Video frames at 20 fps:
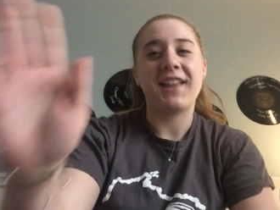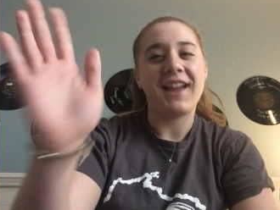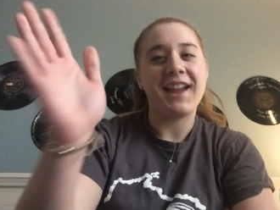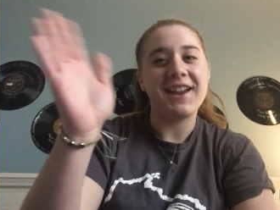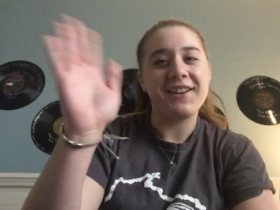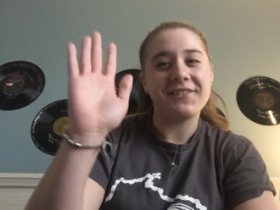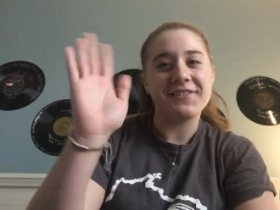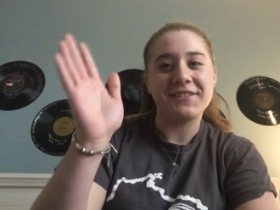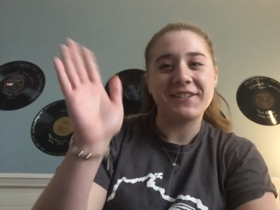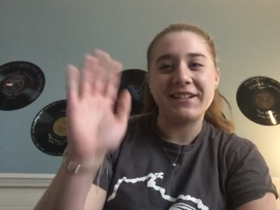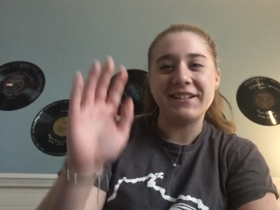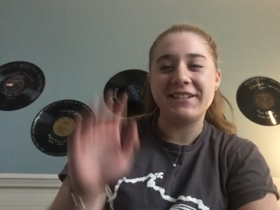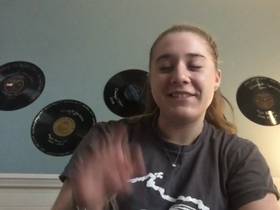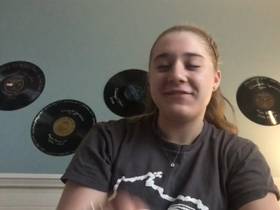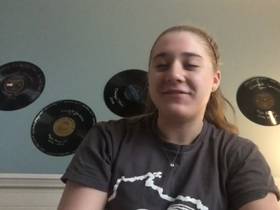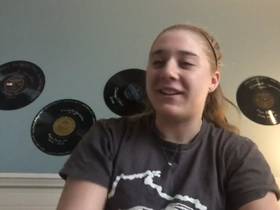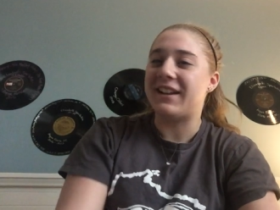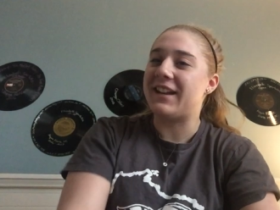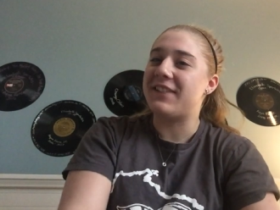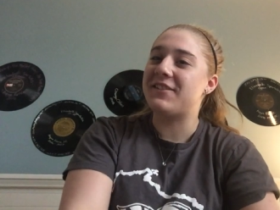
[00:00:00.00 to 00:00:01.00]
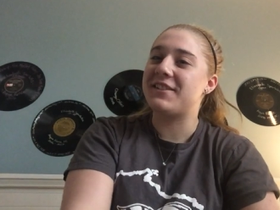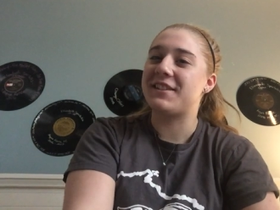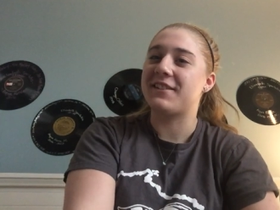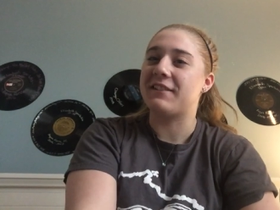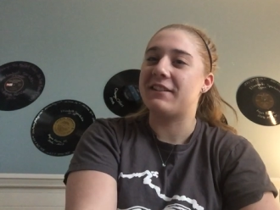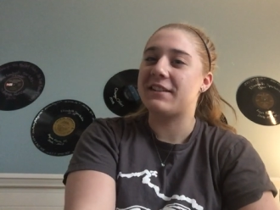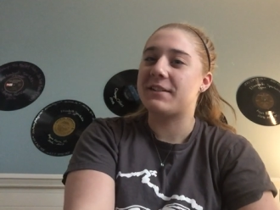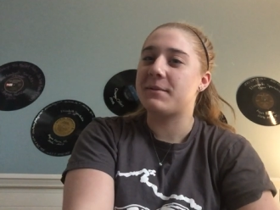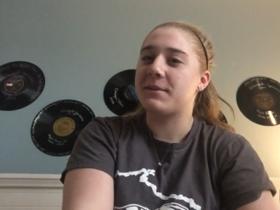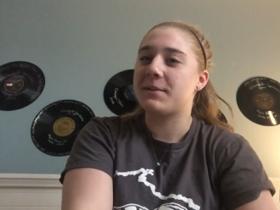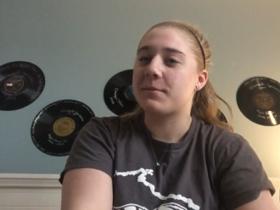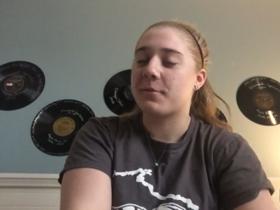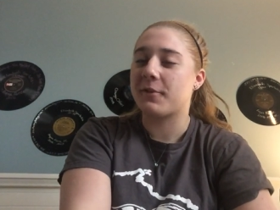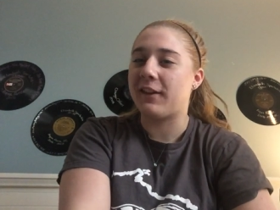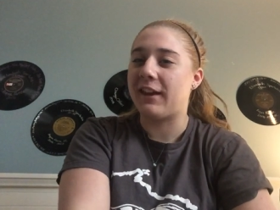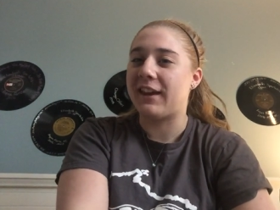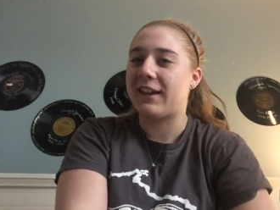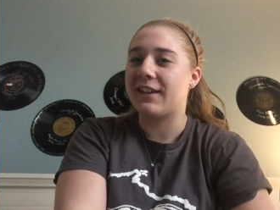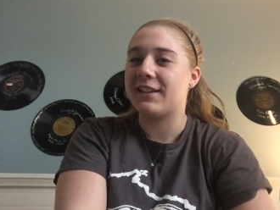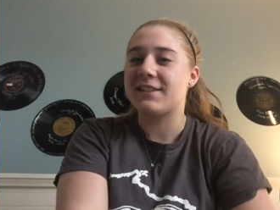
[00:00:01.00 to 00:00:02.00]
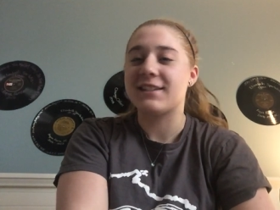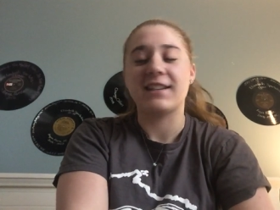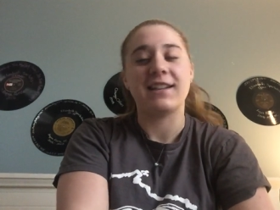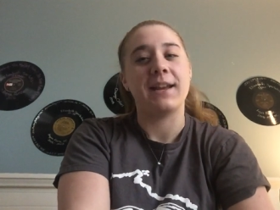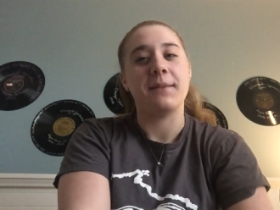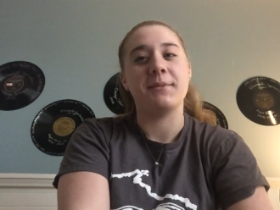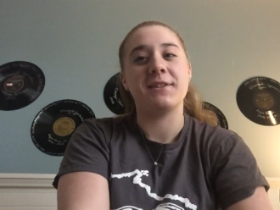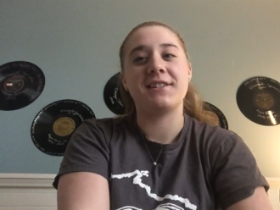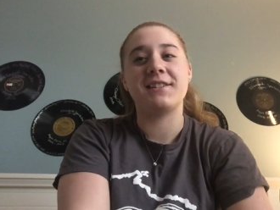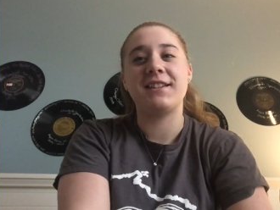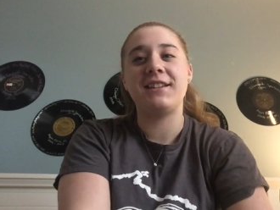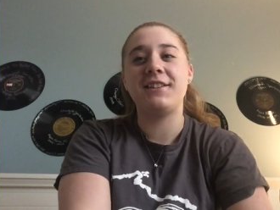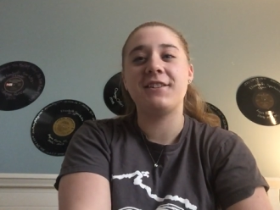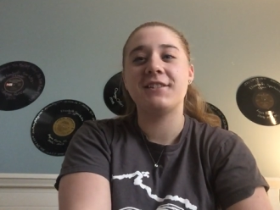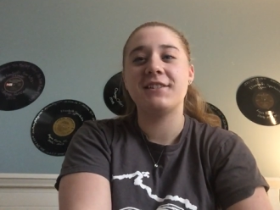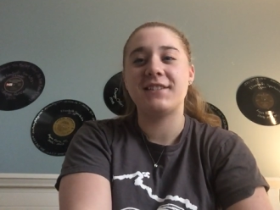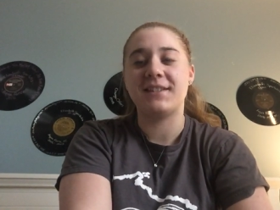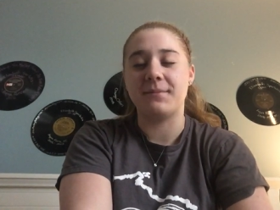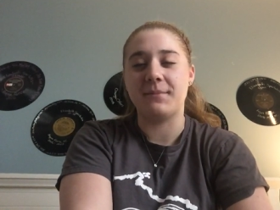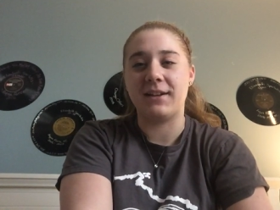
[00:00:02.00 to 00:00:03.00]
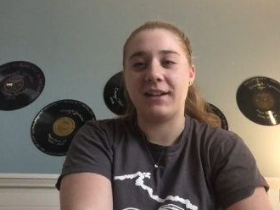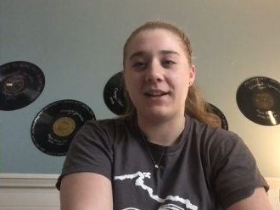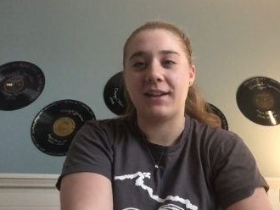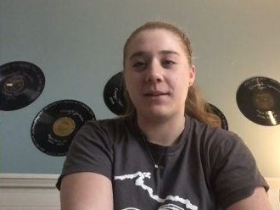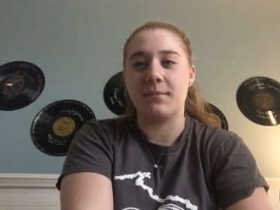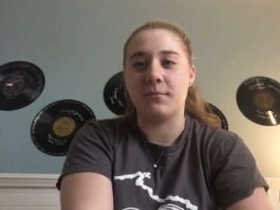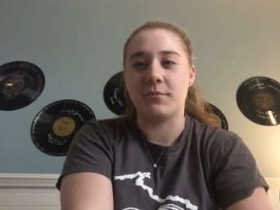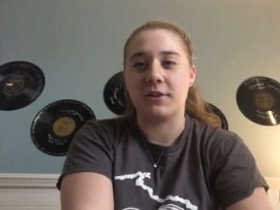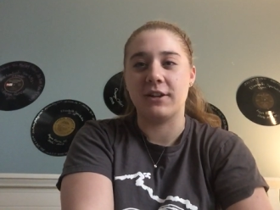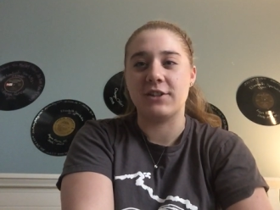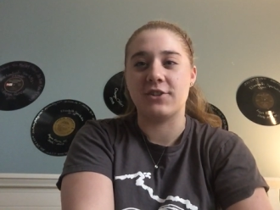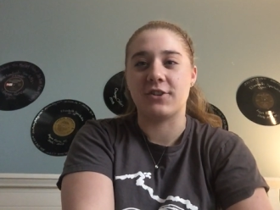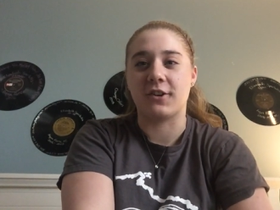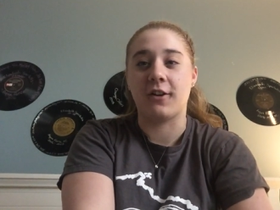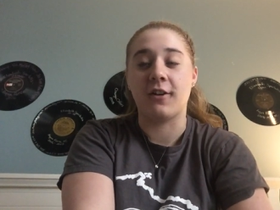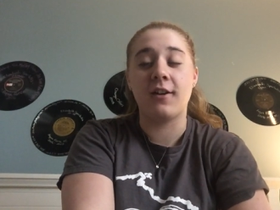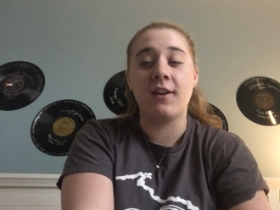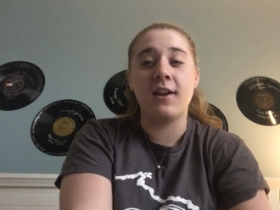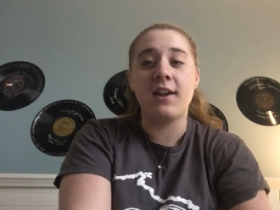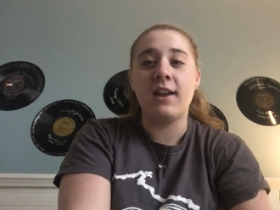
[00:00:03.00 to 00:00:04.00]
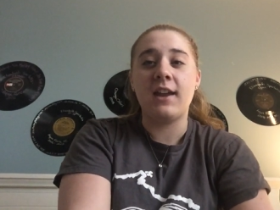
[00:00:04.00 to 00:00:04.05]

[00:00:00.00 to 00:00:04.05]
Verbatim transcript: Hi everyone, my name is Elizabeth Sperlakis and I'm a senior Dominican preacher.